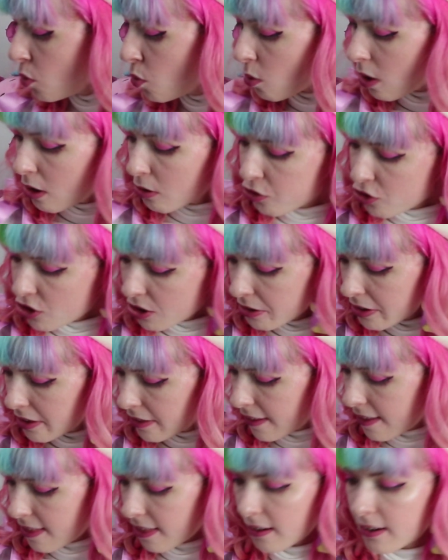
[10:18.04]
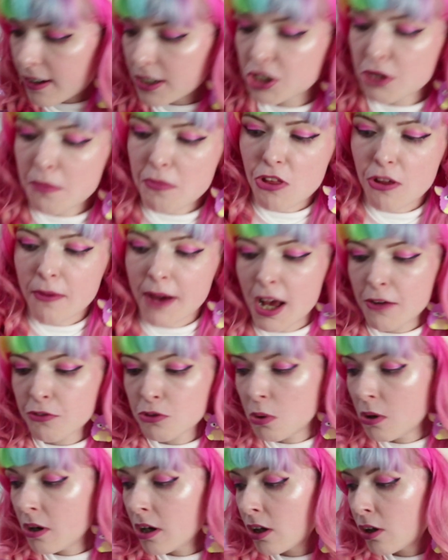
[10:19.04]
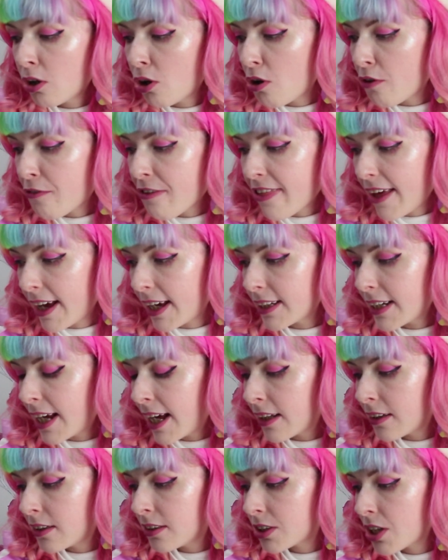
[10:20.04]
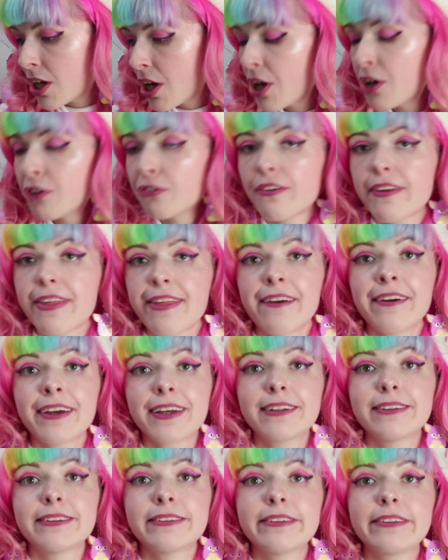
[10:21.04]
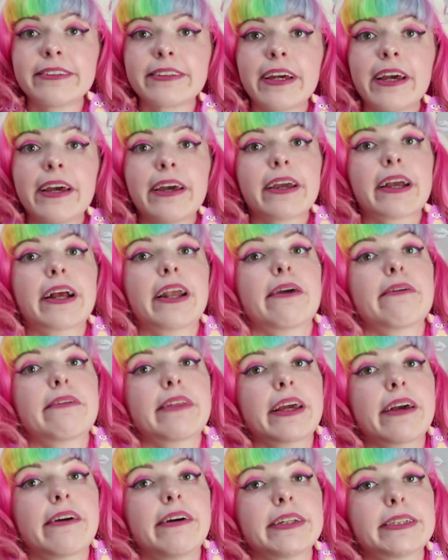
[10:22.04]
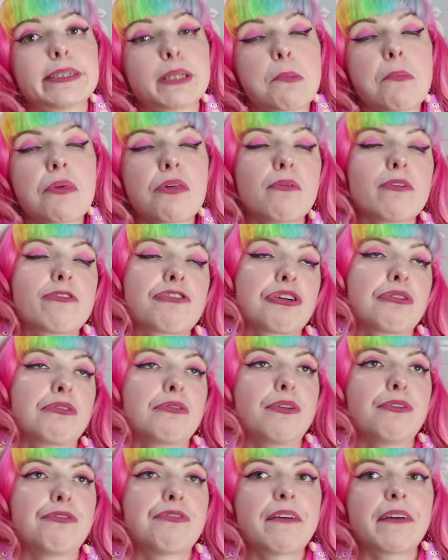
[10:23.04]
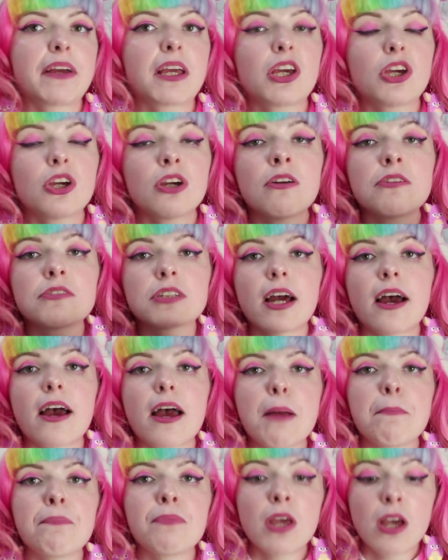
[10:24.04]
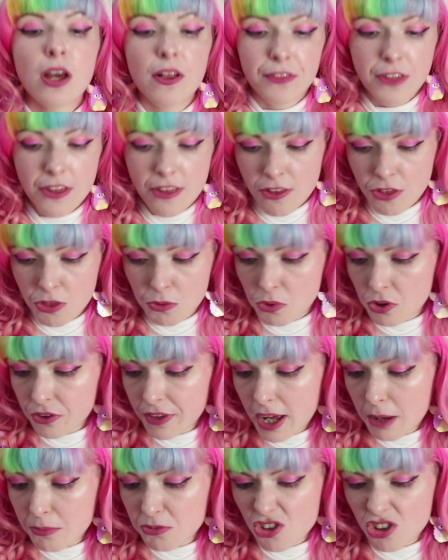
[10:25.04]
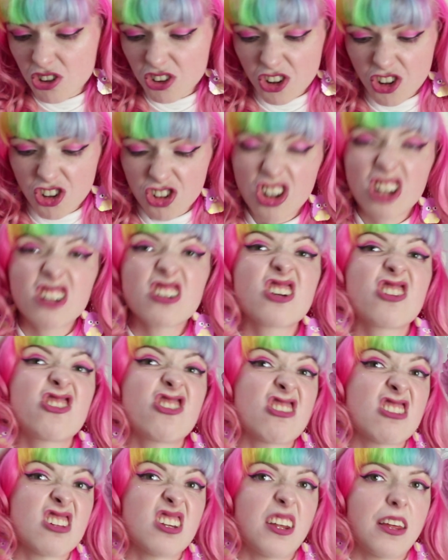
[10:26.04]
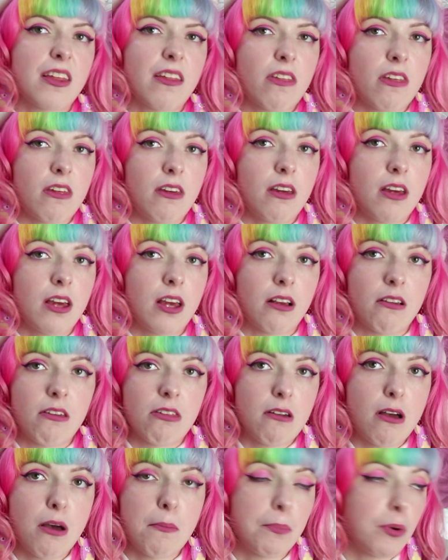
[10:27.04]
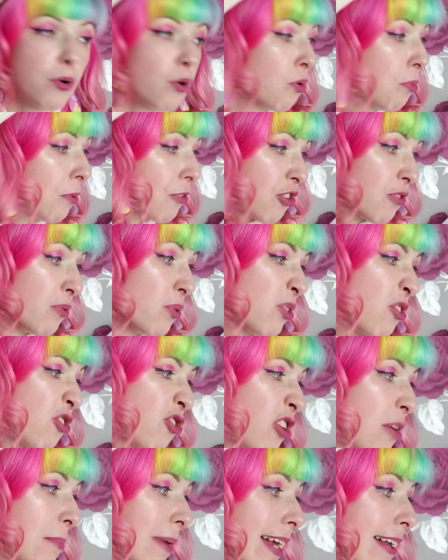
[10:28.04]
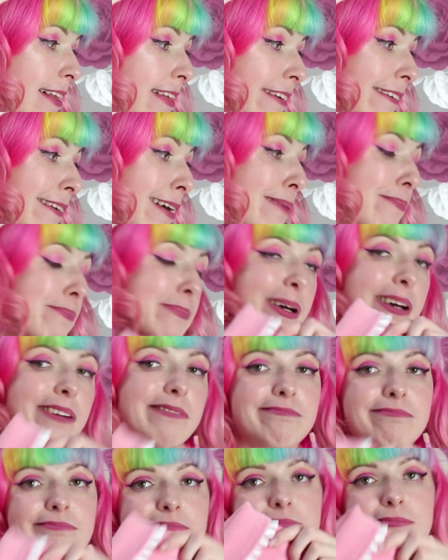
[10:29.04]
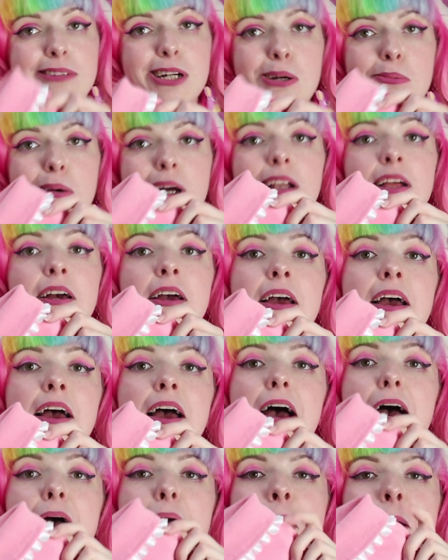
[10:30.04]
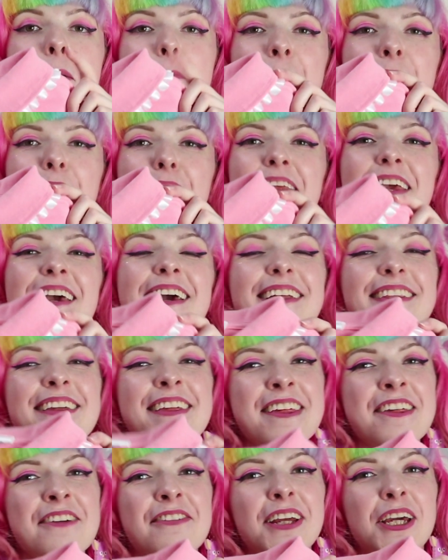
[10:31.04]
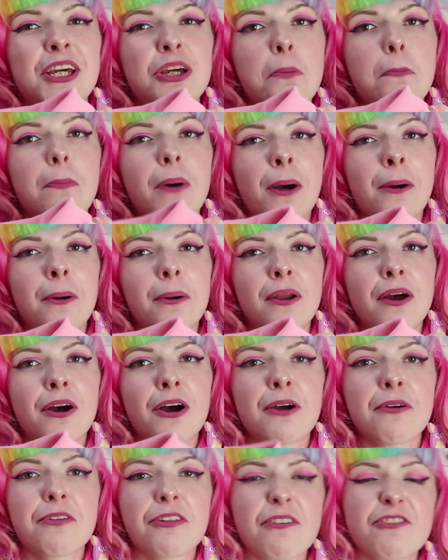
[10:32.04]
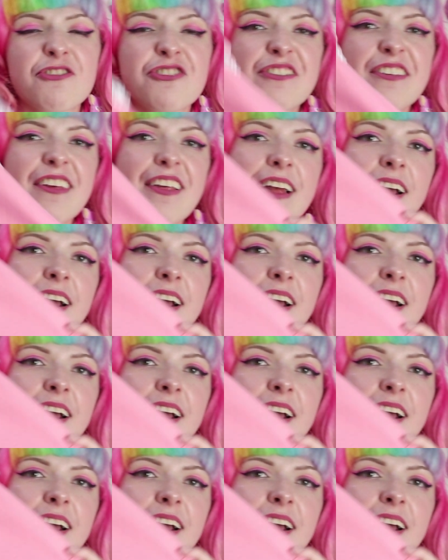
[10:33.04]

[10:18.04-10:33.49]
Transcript: I'll show you this item. So I have quite a lot of secondhand recycled clothing items, which are all very cute. This is the one that I'm just going to show you just as an example, which I've already shown my Instagram, but oh well. This is a really cute polo, so it's just a